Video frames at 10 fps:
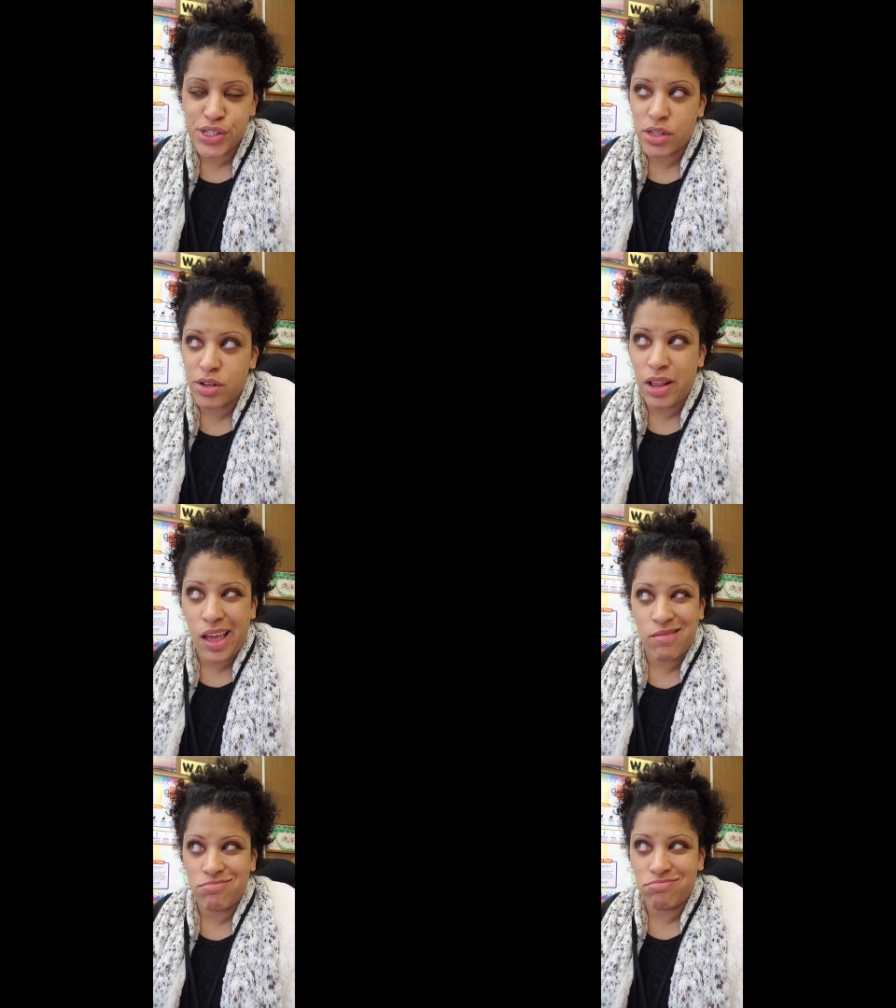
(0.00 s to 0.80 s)
You're
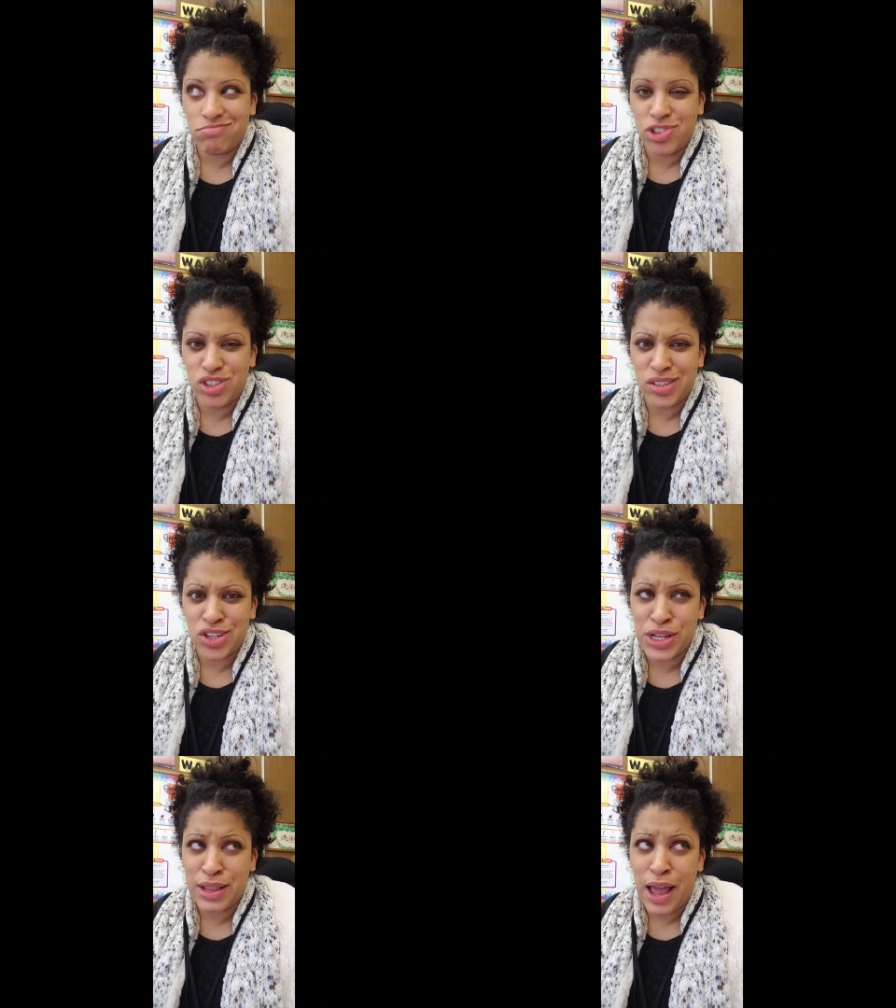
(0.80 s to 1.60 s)
like, she's
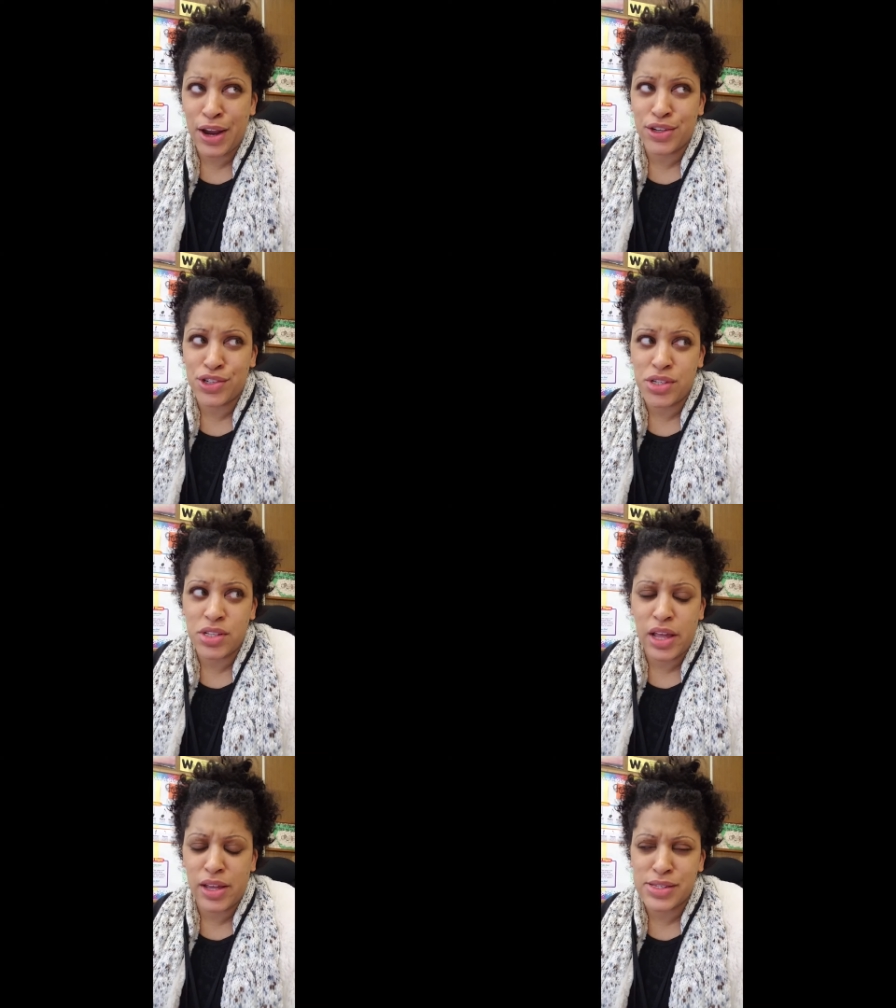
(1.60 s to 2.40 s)
such a liar. She
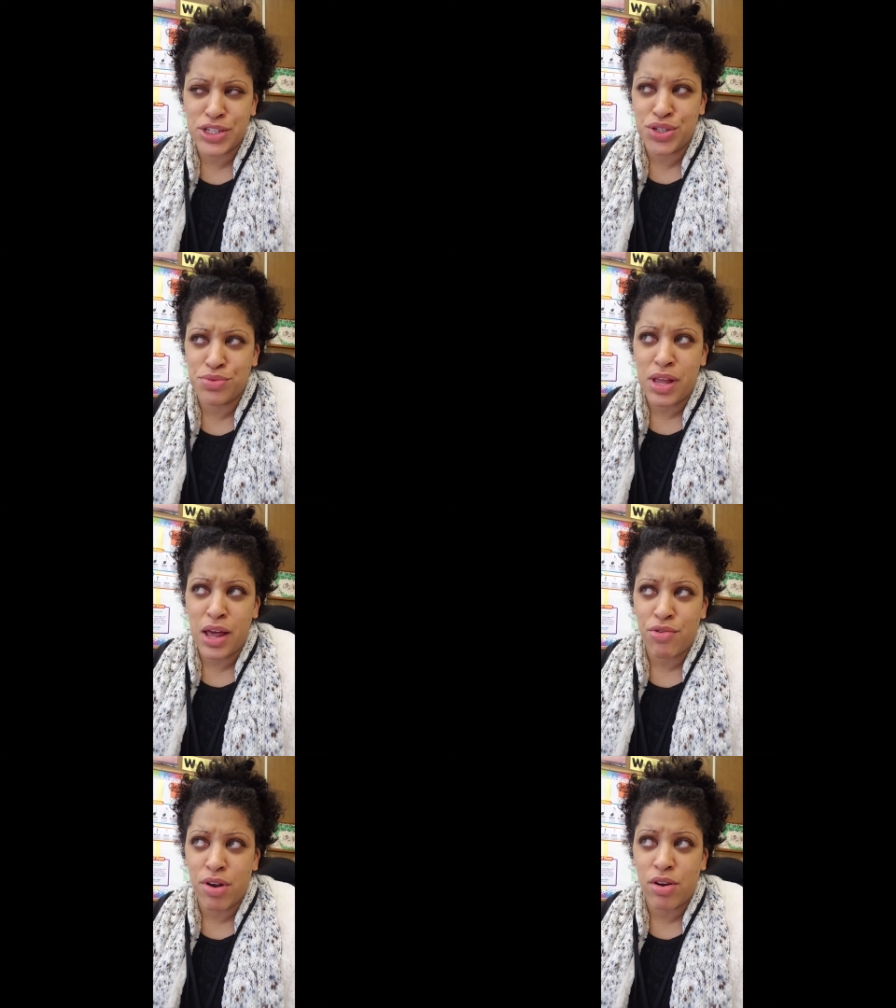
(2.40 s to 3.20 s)
like says she was
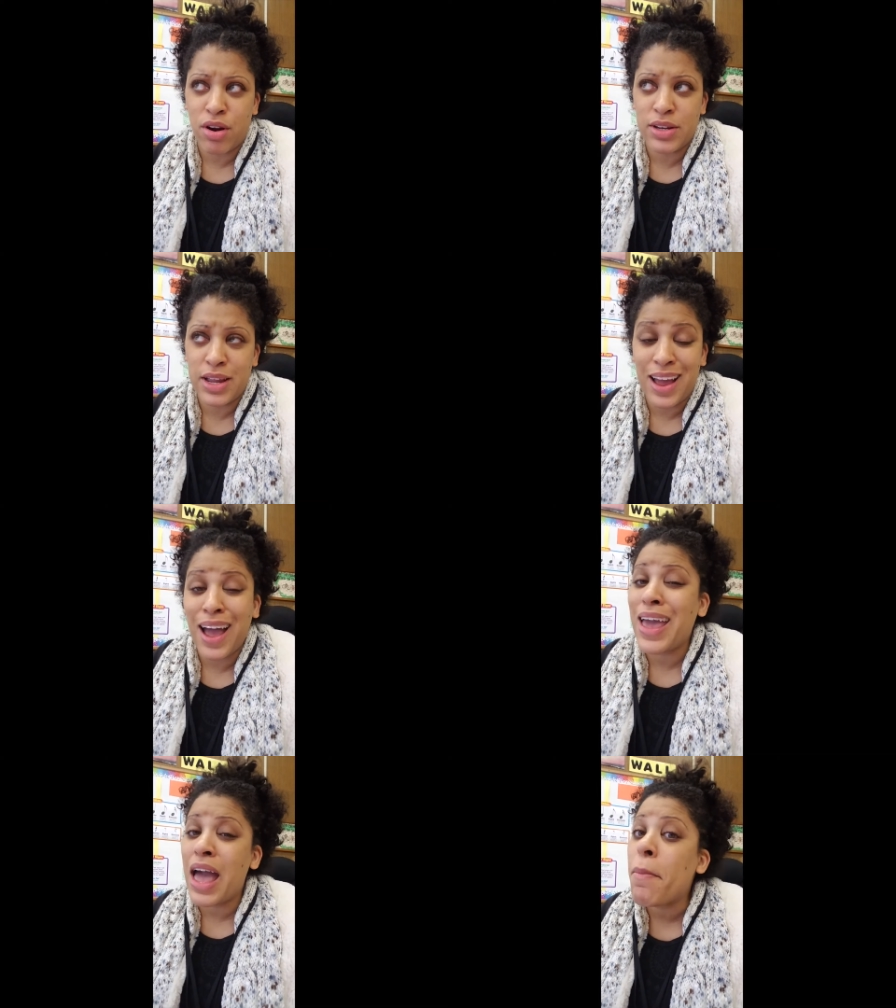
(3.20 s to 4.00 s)
out of credit card debt.
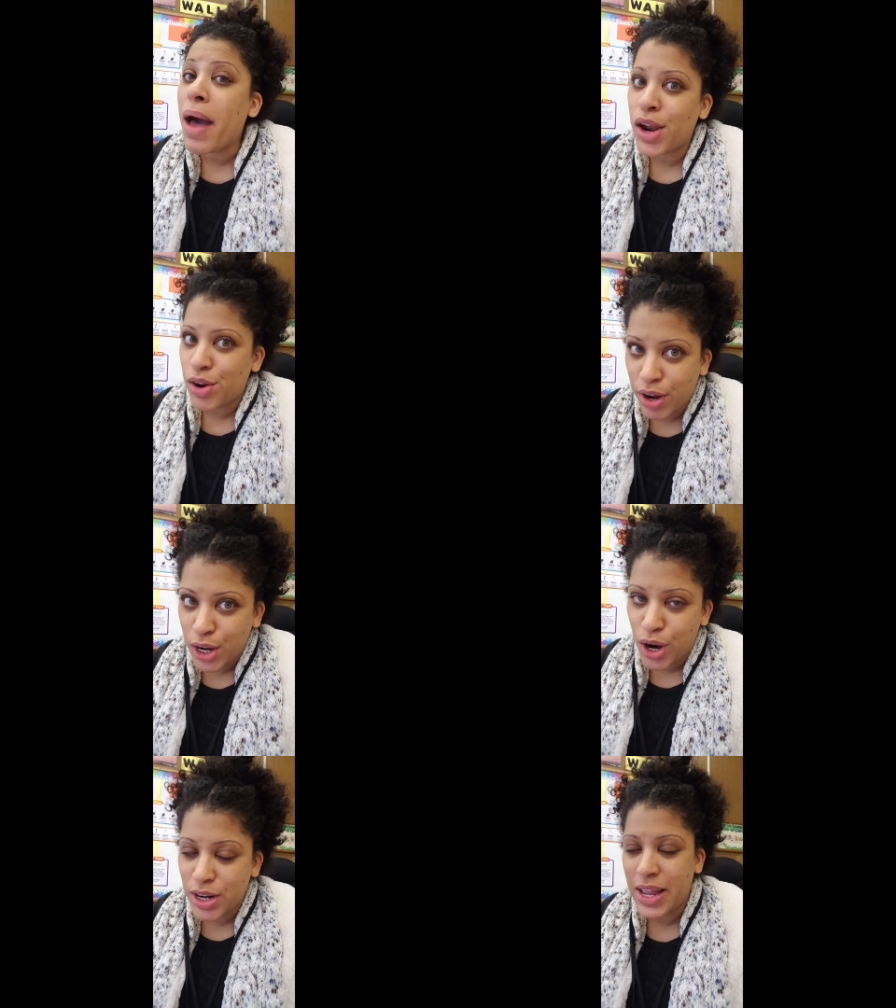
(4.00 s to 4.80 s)
I am out of
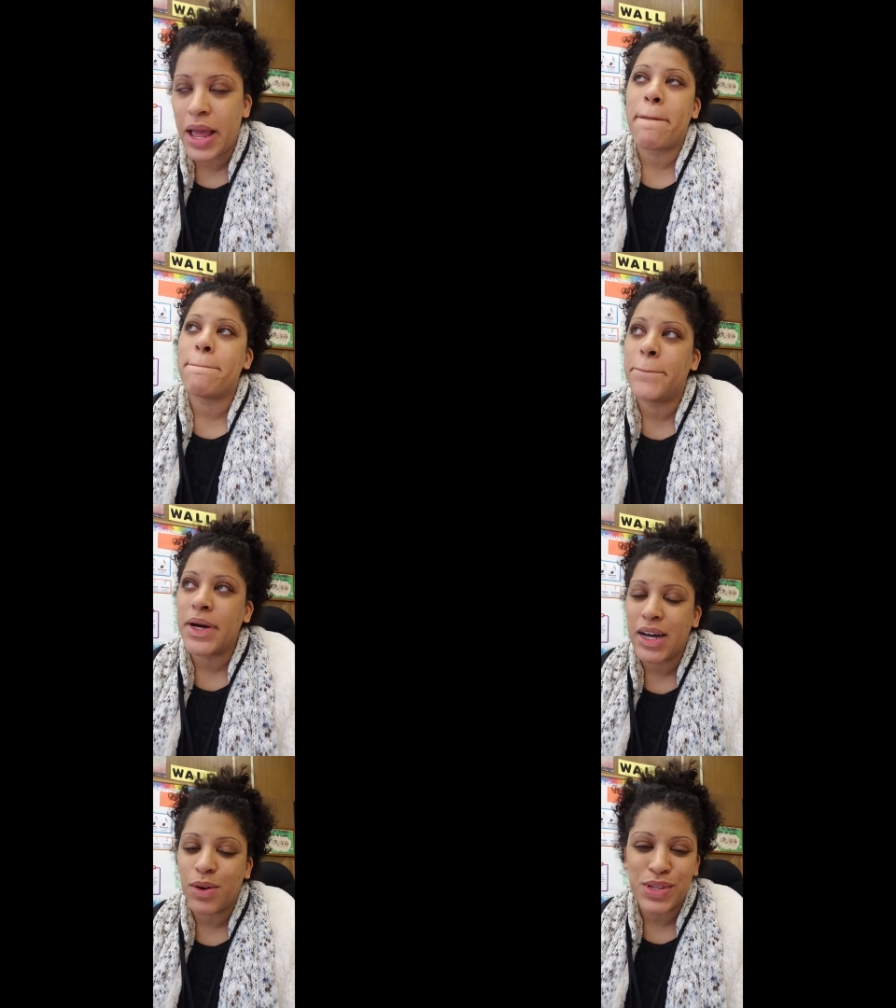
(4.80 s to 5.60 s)
credit card debt,
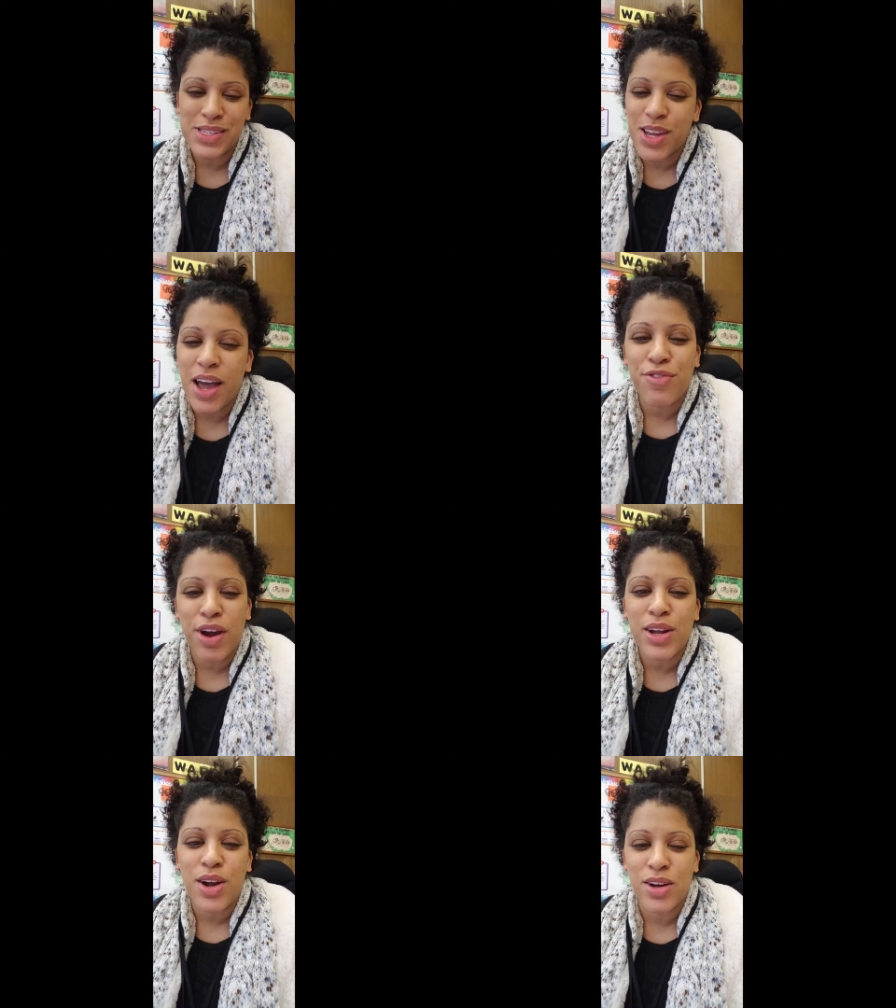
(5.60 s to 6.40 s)
but we still have
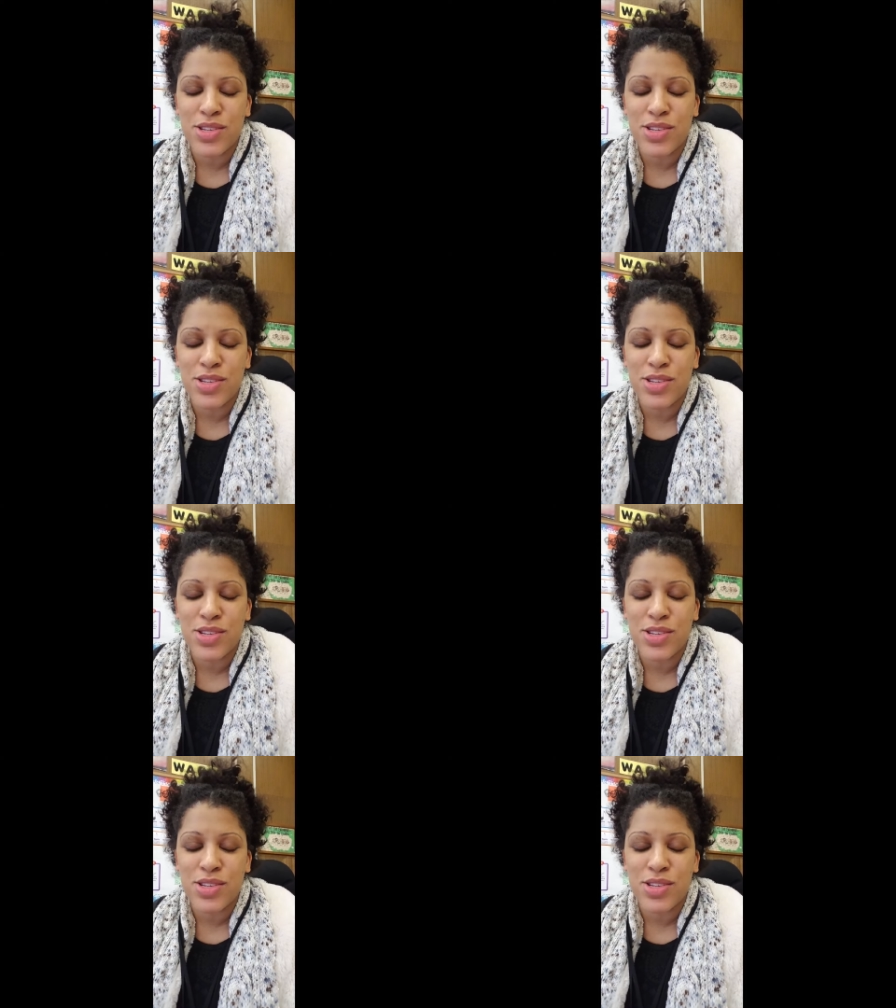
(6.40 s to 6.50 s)
credit cards,